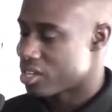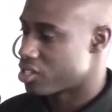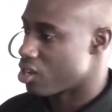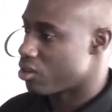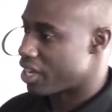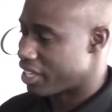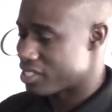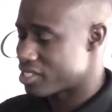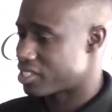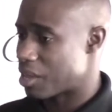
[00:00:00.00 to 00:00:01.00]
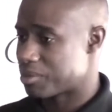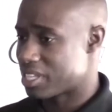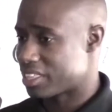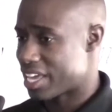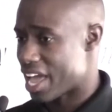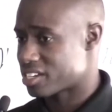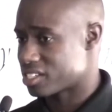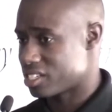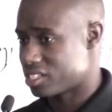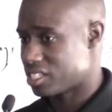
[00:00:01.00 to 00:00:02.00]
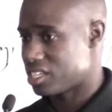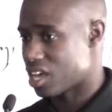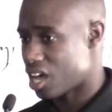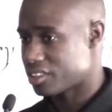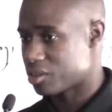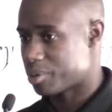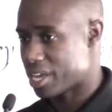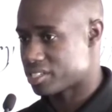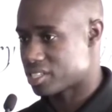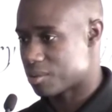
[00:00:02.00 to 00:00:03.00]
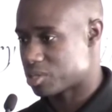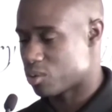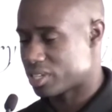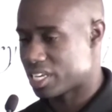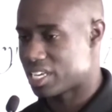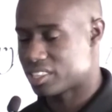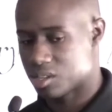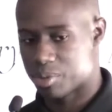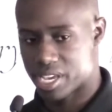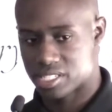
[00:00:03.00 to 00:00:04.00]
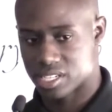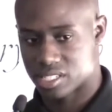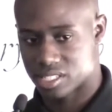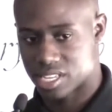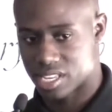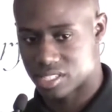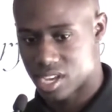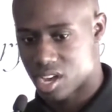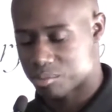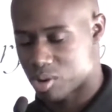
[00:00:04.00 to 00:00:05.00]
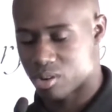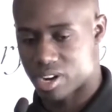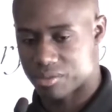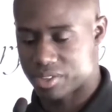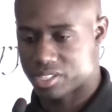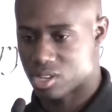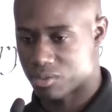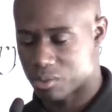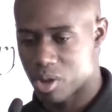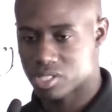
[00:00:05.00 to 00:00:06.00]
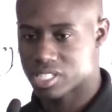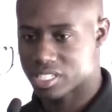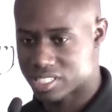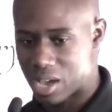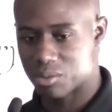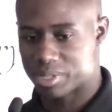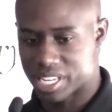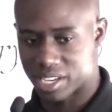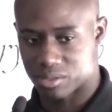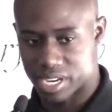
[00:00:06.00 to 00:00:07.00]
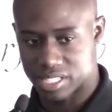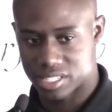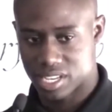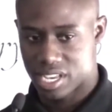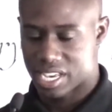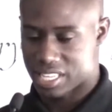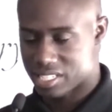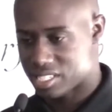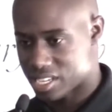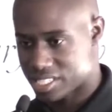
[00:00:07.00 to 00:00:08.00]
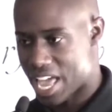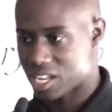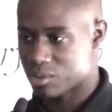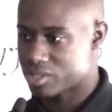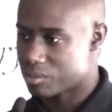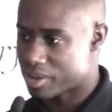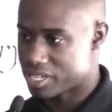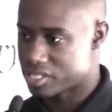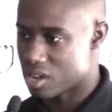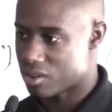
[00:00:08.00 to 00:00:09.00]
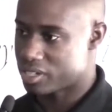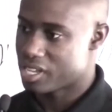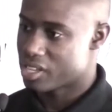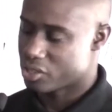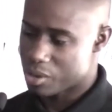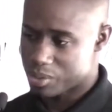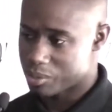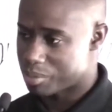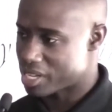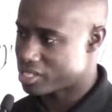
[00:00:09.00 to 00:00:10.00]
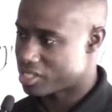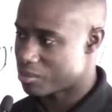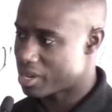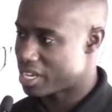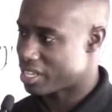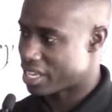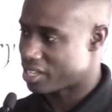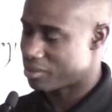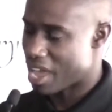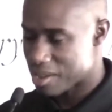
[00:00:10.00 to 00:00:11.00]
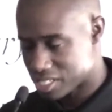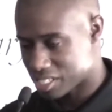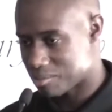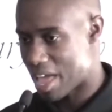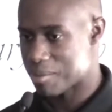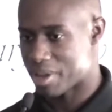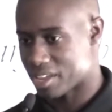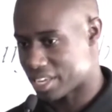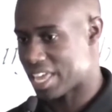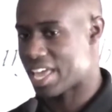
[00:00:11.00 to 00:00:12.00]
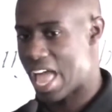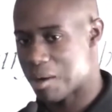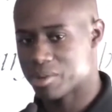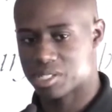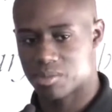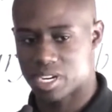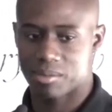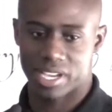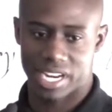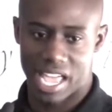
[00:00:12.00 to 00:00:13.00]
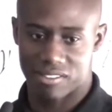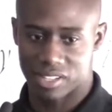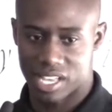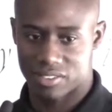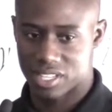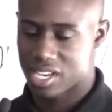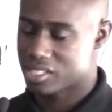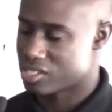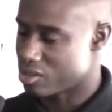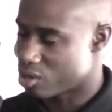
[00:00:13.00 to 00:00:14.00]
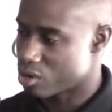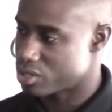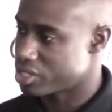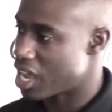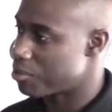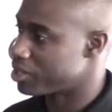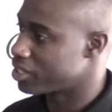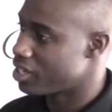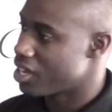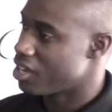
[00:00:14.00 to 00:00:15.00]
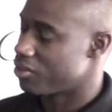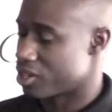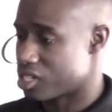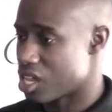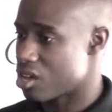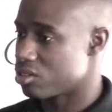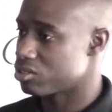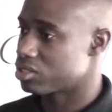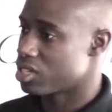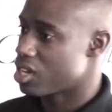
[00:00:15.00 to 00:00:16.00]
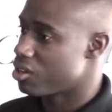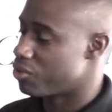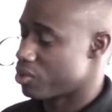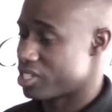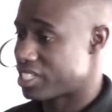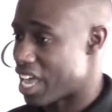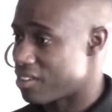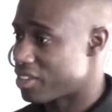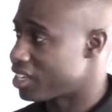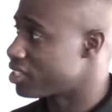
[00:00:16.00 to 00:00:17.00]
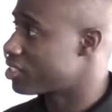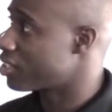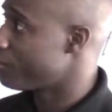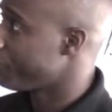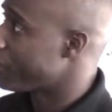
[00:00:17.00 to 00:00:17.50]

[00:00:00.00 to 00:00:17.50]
So, and this is something that they actually see on their pay stub. So when they get their paychecks, it says program fee. So for most of this, that would be like rent. And they see exactly where their money's going. They're able to budget their money and they can actually map out like, hey, how much money am I going to have left to go grocery shopping, for clothes, for savings.